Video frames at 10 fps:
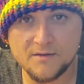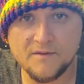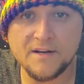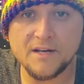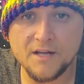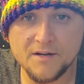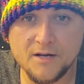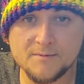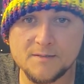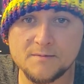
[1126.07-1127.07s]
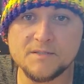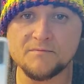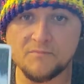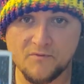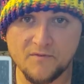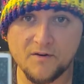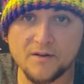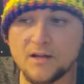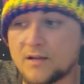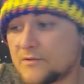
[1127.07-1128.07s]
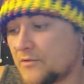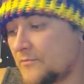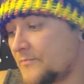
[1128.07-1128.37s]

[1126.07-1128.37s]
You've had a lot of options, but you moved on a lot too.